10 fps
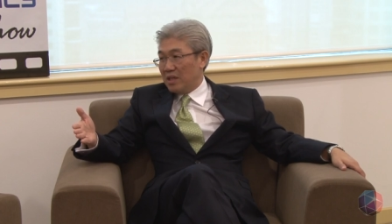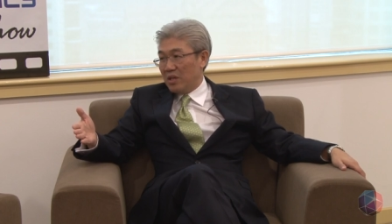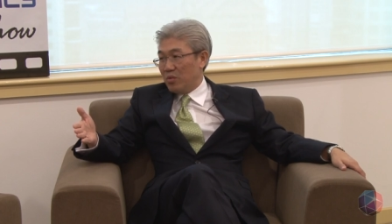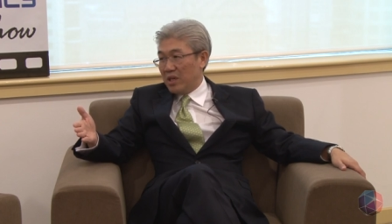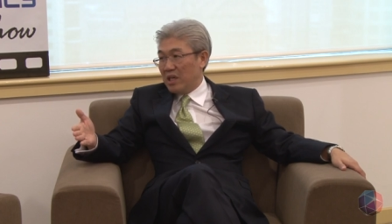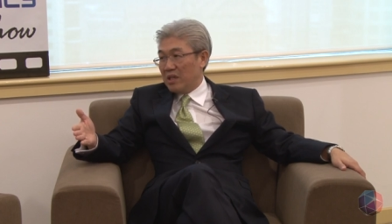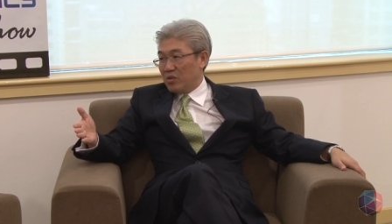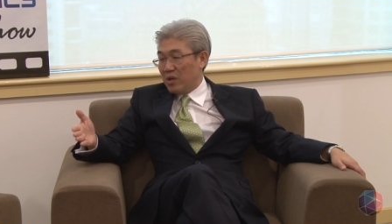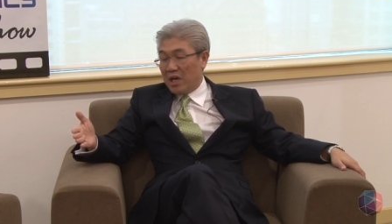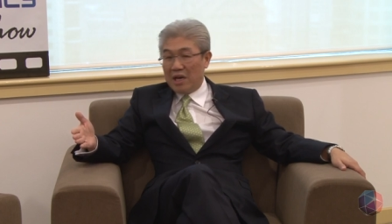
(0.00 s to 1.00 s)
There really
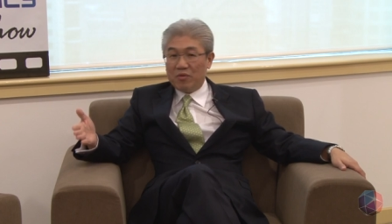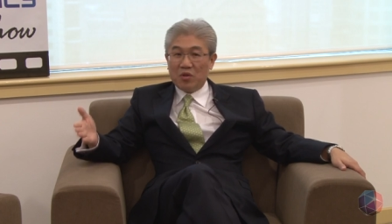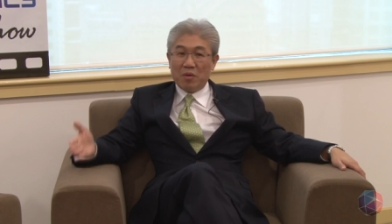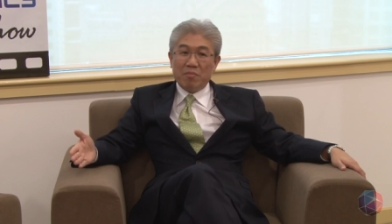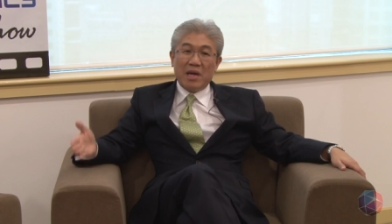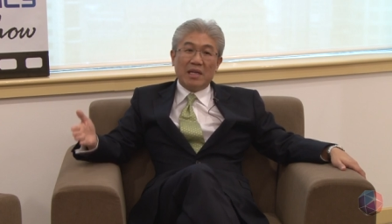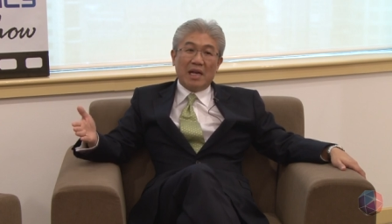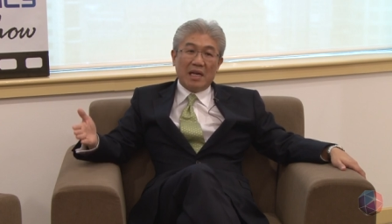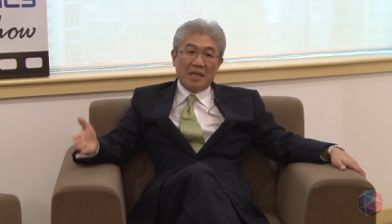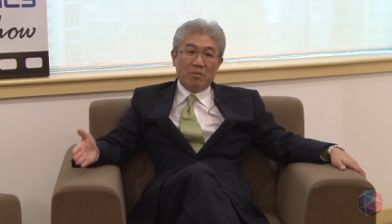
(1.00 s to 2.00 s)
is. I've not met
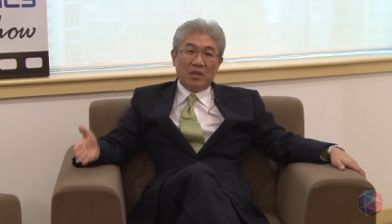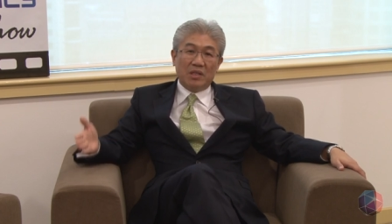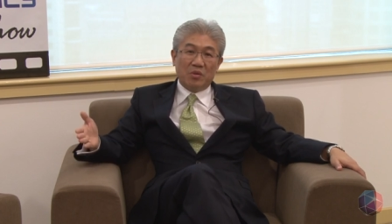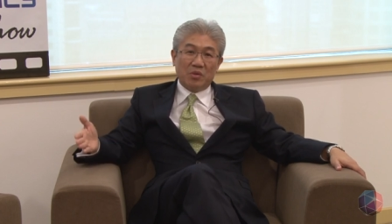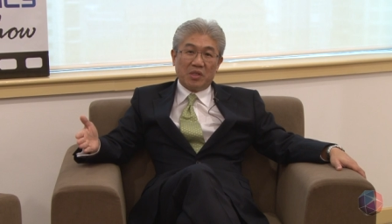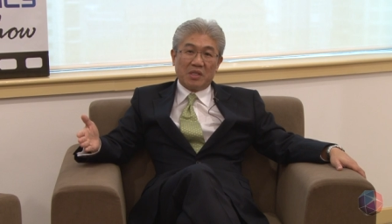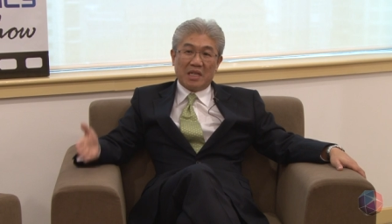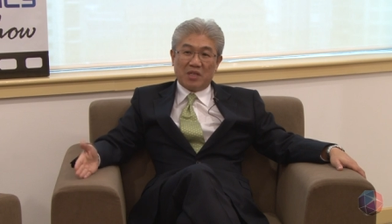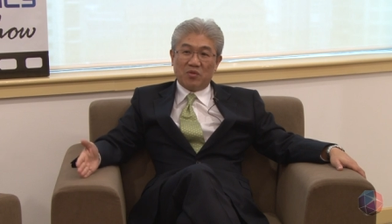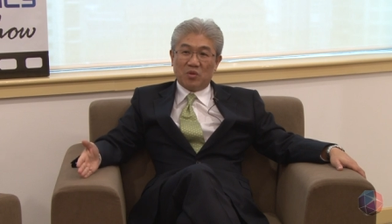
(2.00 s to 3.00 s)
anybody who's
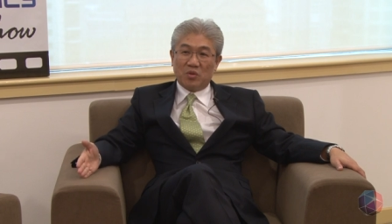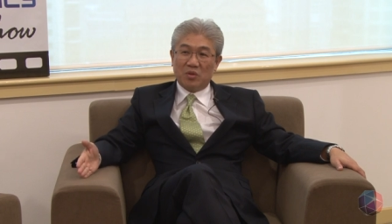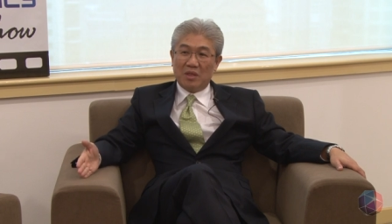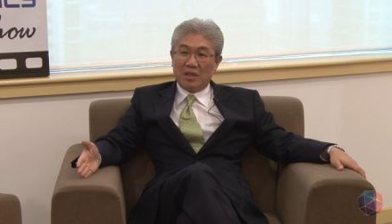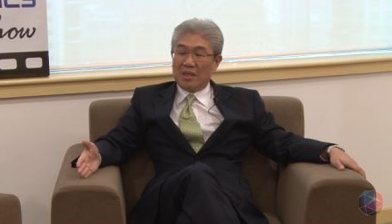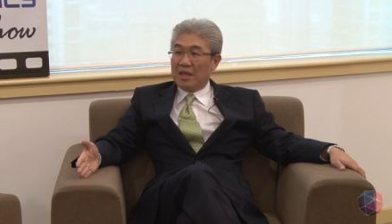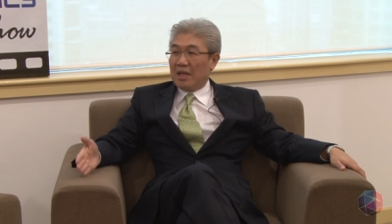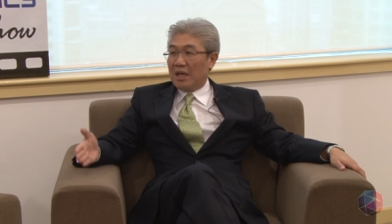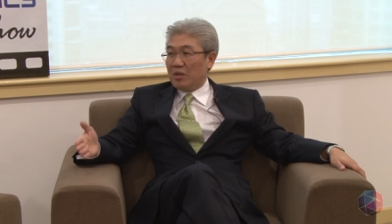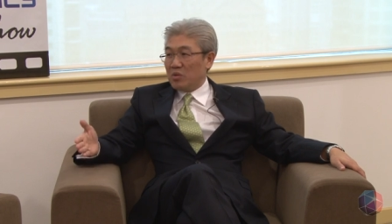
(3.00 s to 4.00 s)
successful
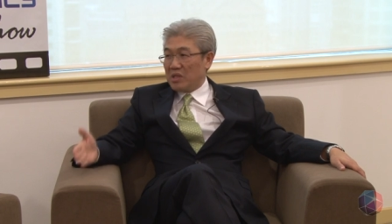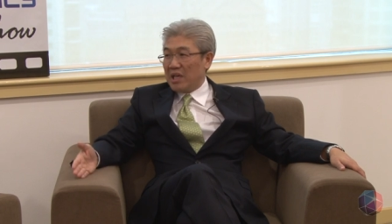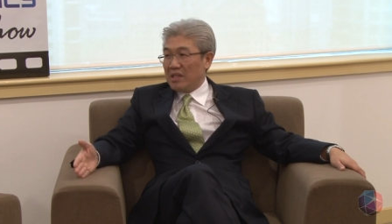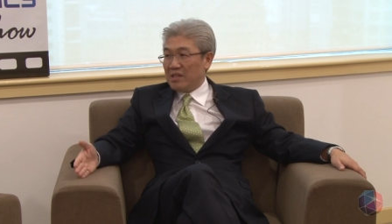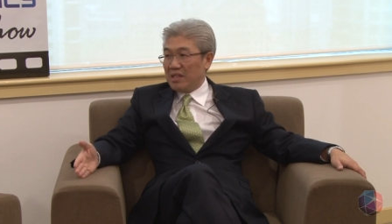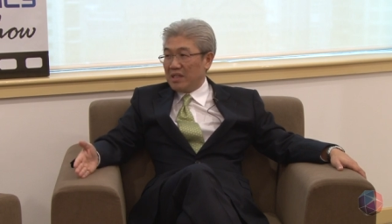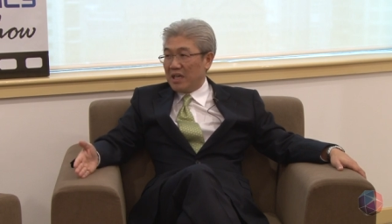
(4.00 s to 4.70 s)
and who's lazy.